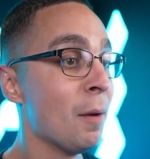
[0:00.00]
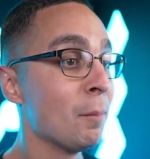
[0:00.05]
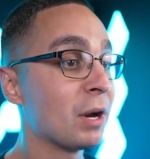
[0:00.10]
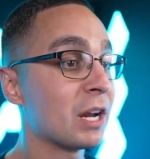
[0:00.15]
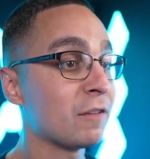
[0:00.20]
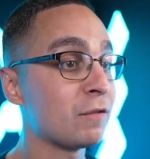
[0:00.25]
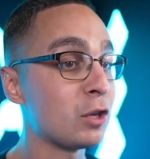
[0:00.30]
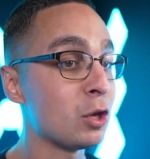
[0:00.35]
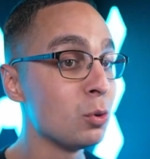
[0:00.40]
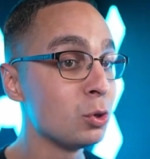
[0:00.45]

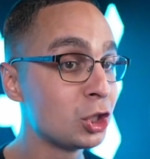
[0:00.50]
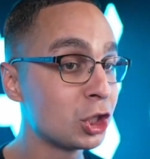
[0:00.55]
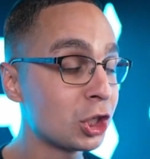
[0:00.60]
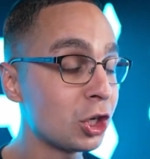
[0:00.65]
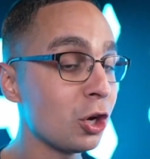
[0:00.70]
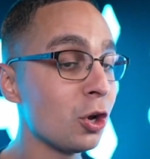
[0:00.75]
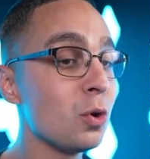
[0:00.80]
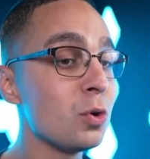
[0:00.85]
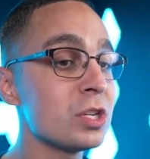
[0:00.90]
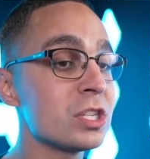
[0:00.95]
But if you
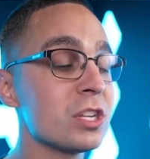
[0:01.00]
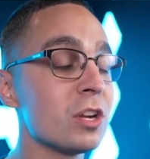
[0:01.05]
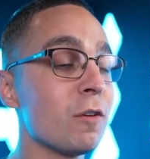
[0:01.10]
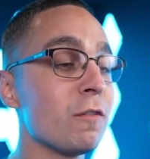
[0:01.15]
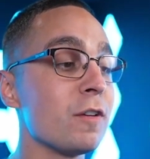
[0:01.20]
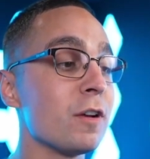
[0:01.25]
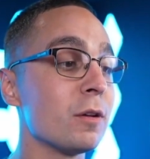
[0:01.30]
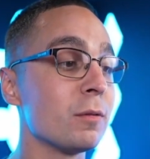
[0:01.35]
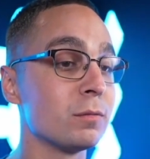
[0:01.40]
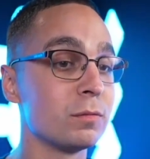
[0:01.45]
choose
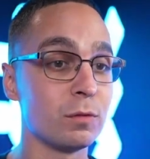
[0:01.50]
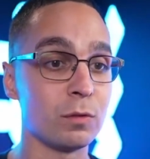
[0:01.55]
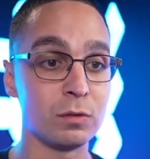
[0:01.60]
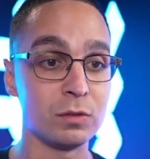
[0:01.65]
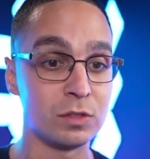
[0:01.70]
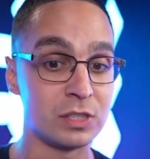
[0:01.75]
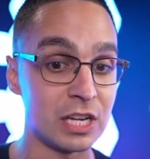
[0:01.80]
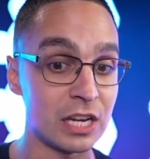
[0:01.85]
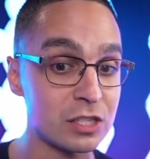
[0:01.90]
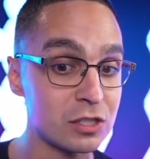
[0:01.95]
to
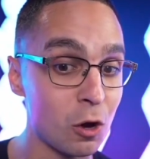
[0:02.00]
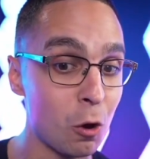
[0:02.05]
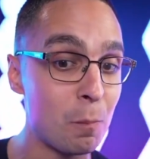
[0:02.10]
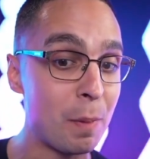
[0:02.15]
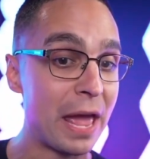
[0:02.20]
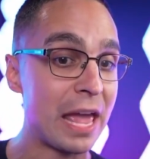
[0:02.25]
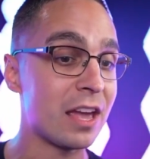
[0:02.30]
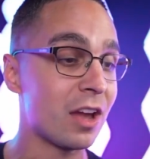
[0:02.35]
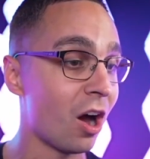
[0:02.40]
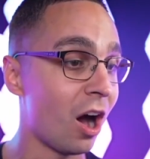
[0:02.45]

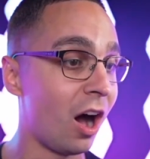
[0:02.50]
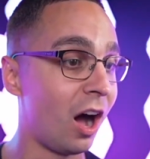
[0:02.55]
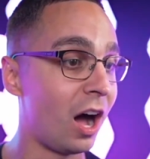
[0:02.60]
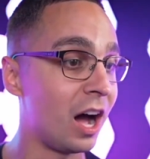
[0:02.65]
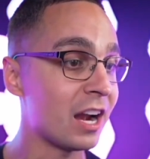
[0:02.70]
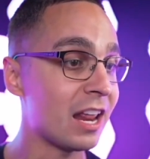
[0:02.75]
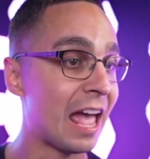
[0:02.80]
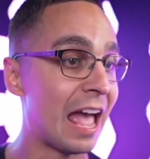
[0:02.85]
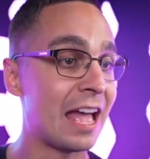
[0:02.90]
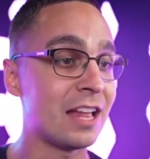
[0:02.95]
disobey
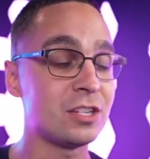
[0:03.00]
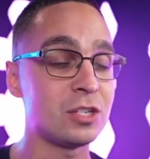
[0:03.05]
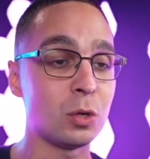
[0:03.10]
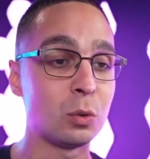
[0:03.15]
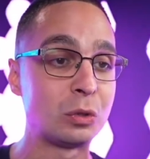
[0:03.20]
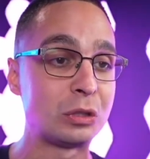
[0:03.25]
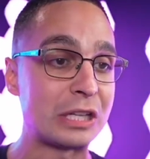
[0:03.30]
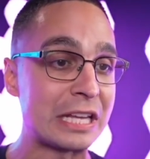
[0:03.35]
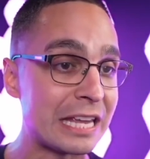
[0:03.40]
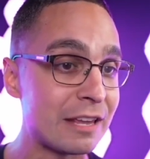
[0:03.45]
God and to
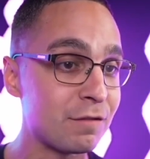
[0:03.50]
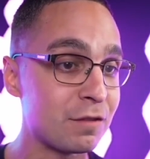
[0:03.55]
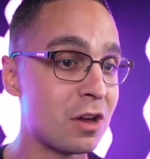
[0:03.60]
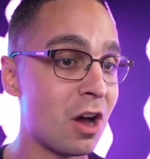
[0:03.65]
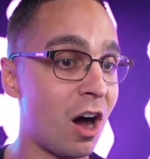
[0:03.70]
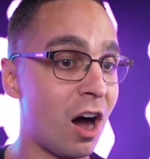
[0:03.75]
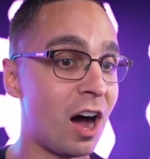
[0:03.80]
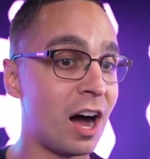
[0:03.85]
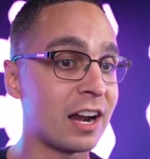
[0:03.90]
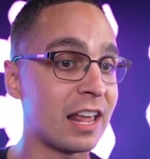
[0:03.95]
leave
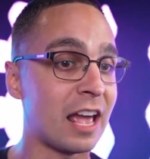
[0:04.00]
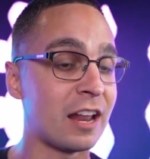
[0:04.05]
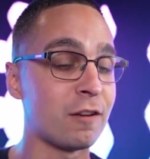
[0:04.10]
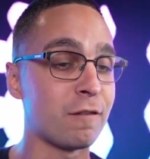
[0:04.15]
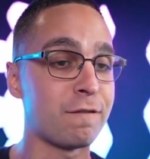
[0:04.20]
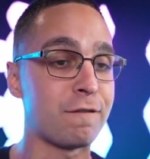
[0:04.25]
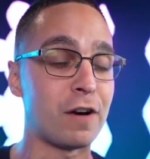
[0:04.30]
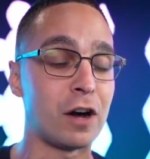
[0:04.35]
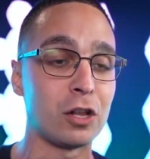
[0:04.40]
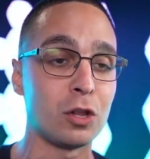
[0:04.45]
God and
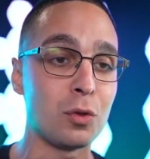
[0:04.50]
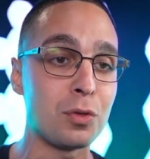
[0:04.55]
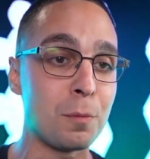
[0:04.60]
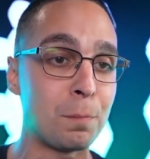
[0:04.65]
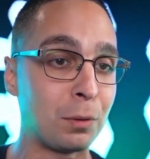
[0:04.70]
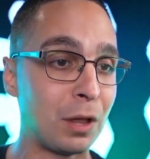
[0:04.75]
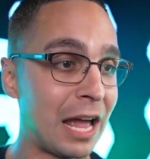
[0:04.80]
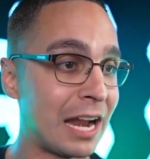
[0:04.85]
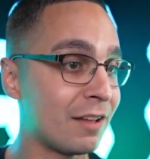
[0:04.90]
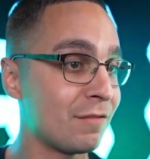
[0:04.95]
to follow the
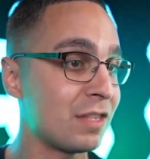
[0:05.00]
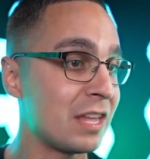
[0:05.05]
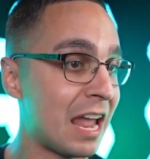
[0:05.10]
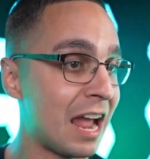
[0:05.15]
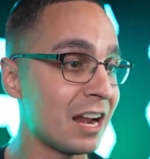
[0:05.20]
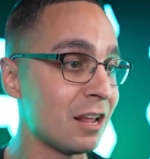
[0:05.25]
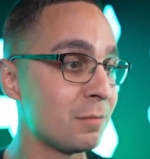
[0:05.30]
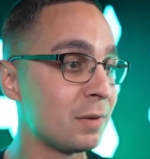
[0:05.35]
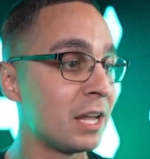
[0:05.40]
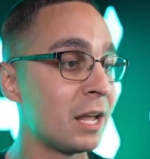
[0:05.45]
plan of the
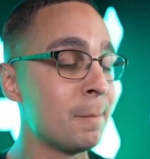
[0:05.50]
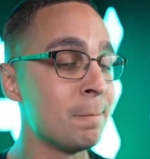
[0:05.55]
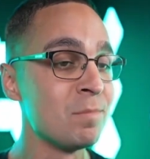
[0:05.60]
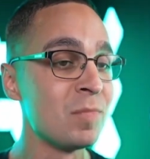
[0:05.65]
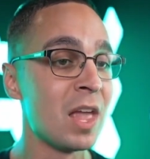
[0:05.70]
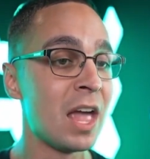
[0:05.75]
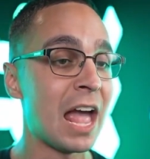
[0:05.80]
enemy